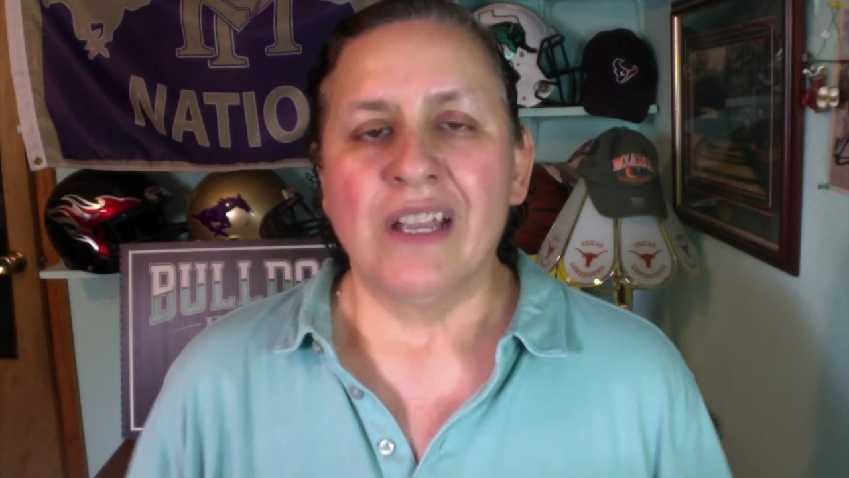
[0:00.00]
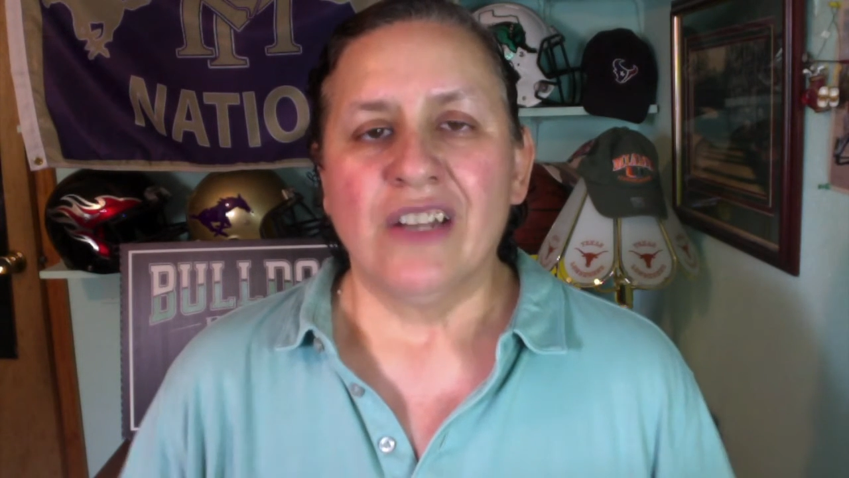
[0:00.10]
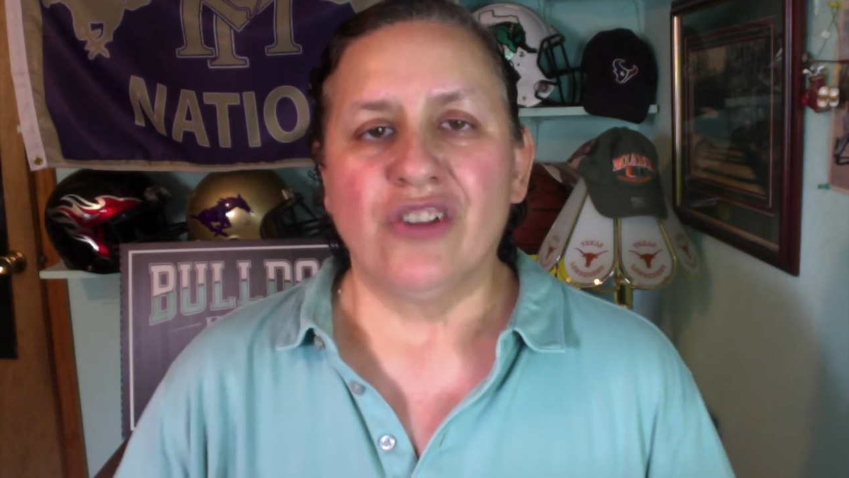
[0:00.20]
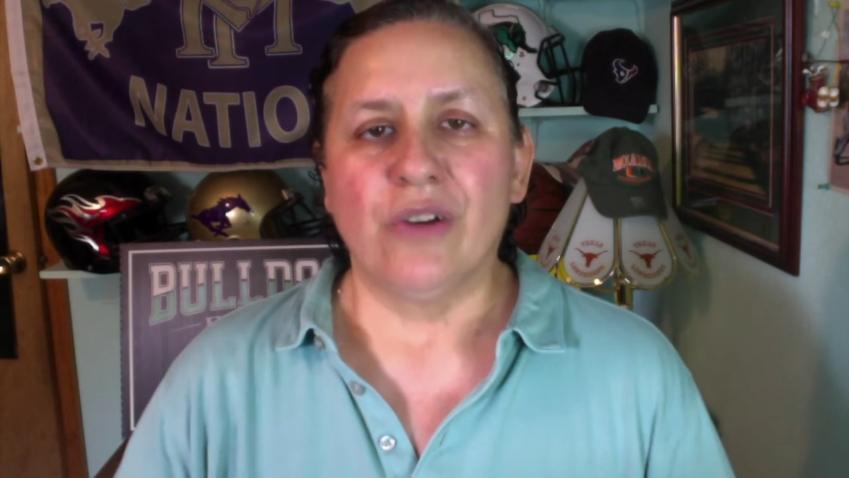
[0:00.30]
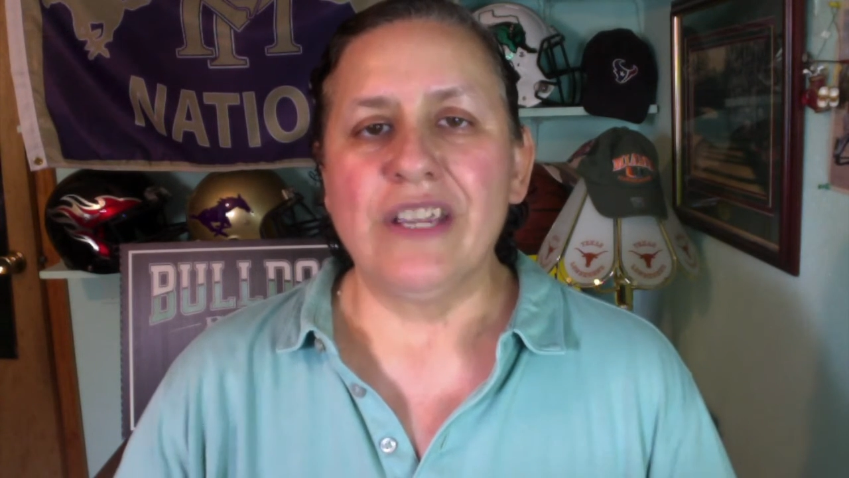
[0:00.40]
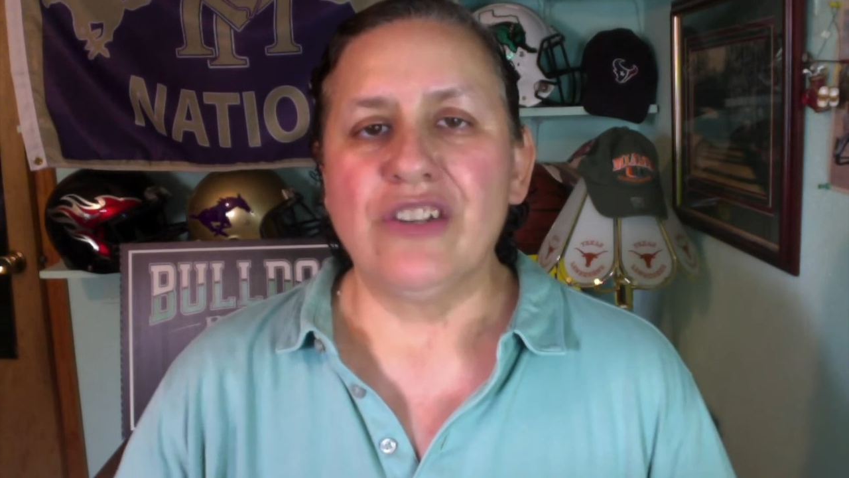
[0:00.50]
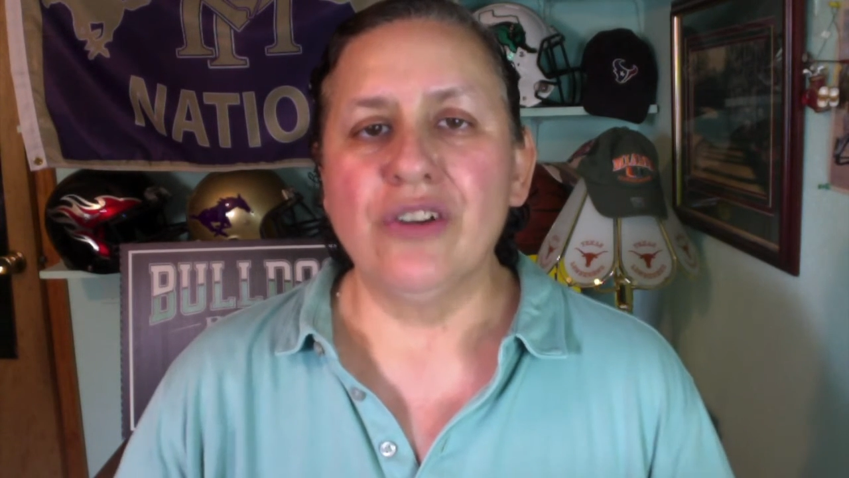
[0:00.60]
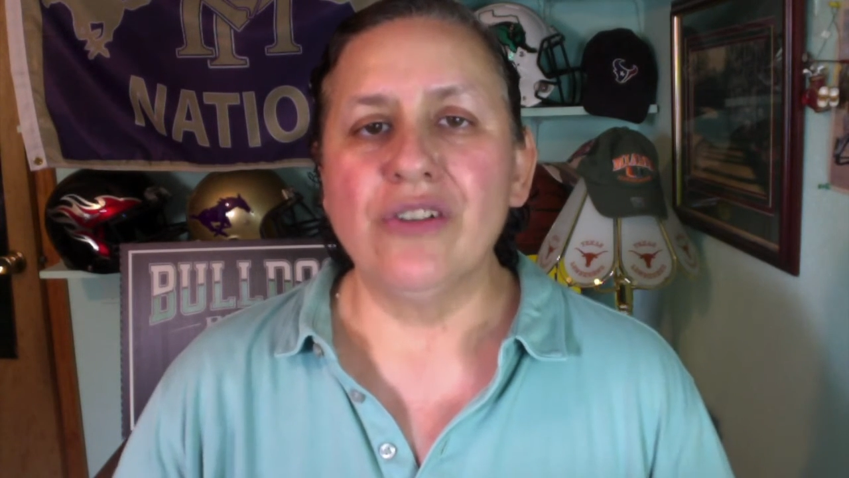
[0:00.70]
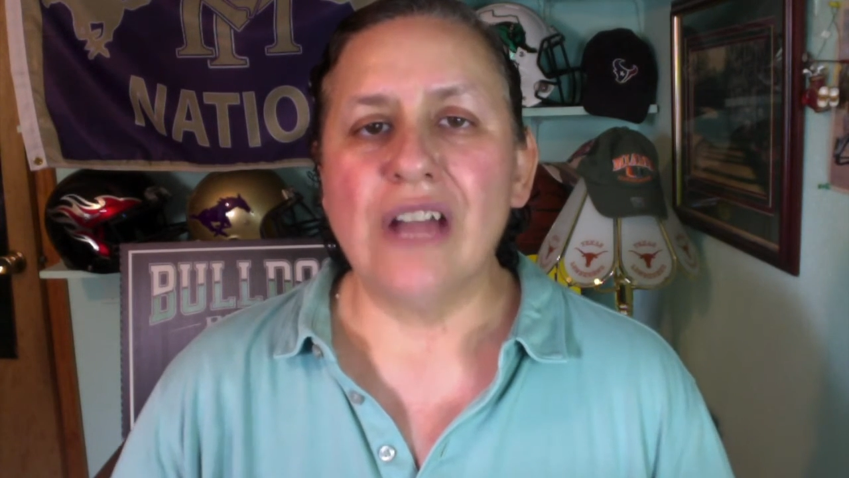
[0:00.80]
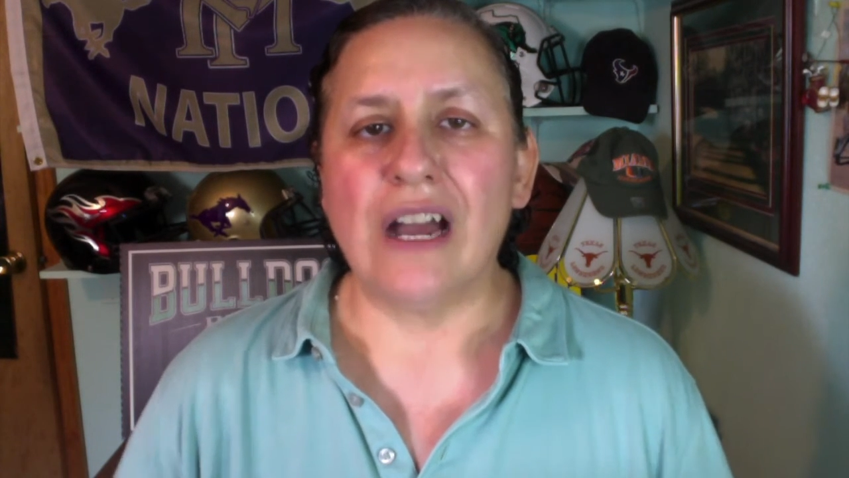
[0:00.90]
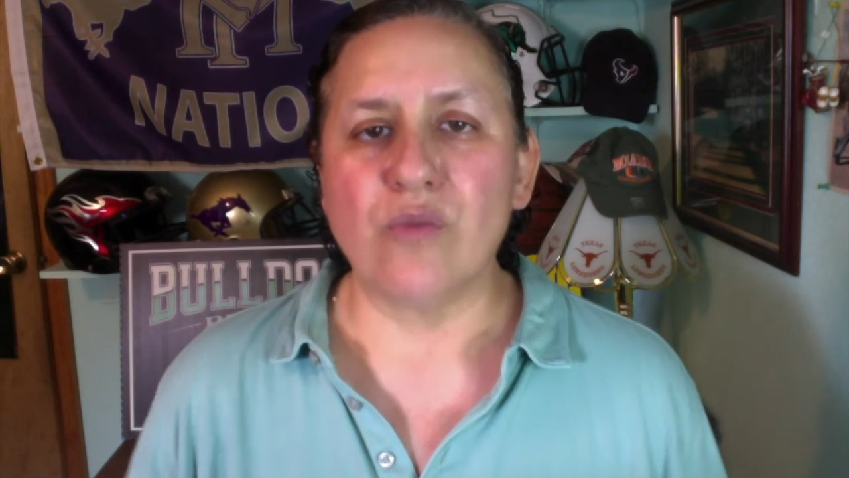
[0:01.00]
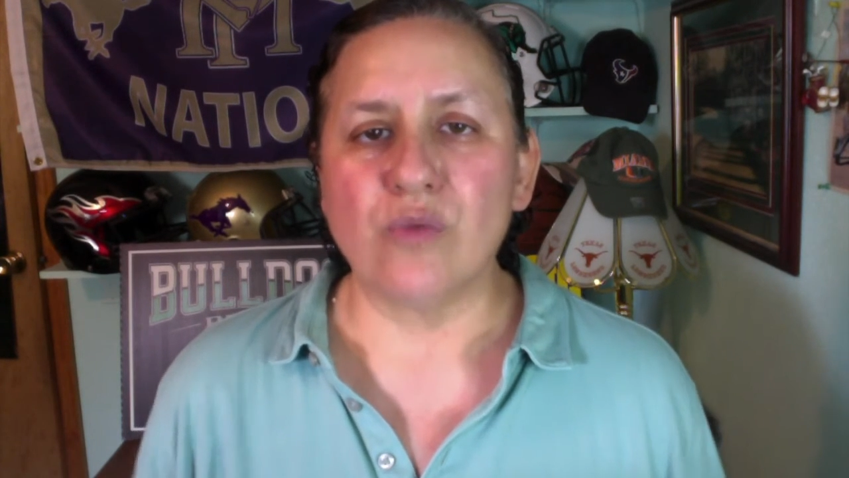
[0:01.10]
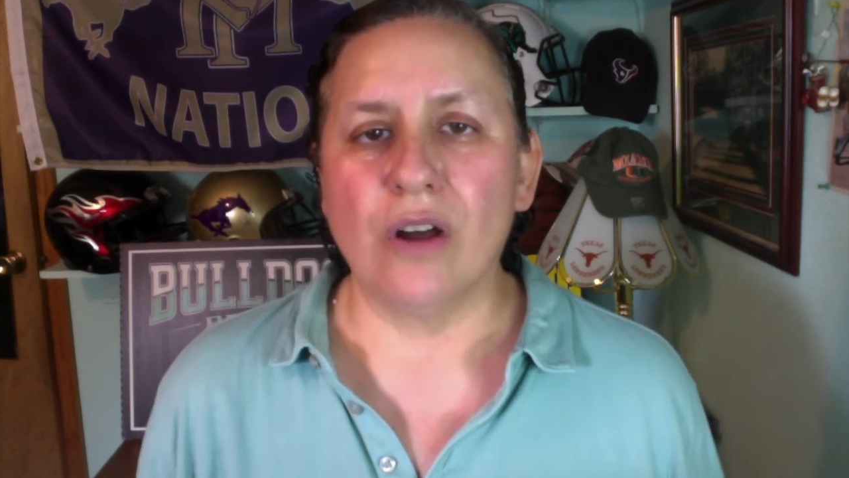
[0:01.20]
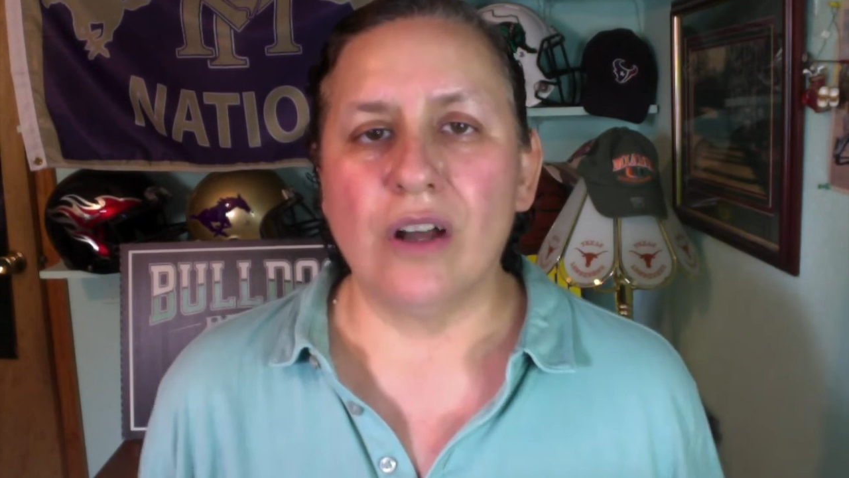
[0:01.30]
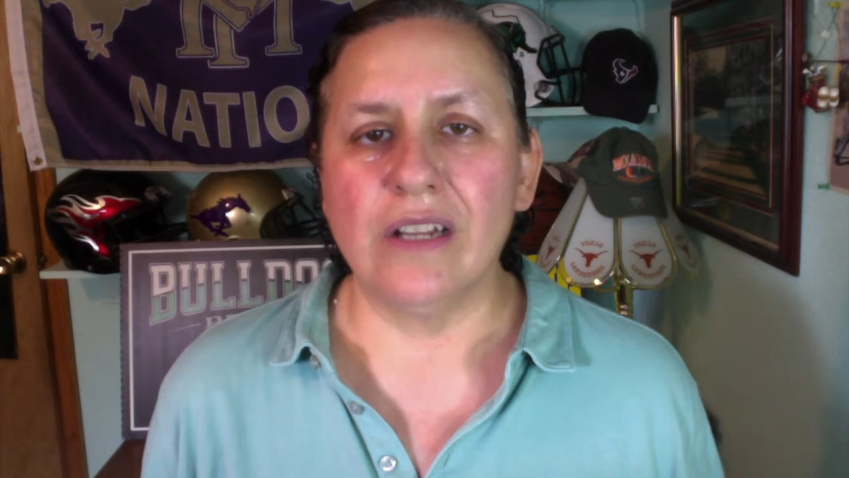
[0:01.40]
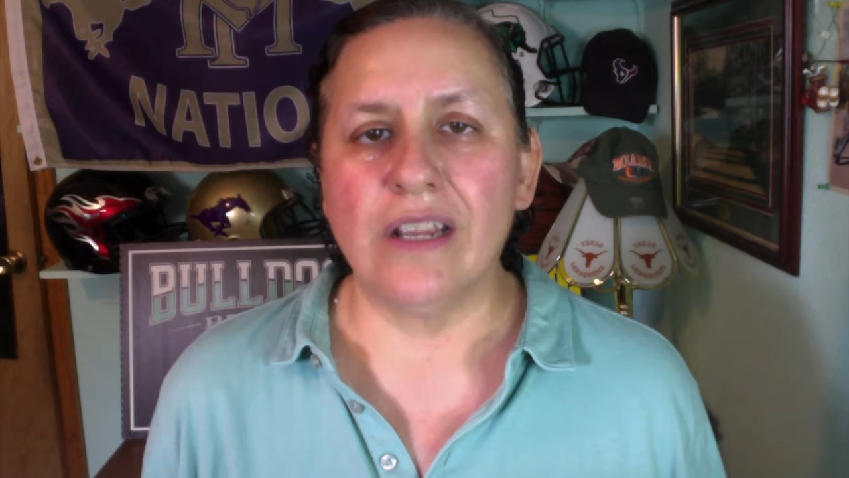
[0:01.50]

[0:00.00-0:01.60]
so he could not run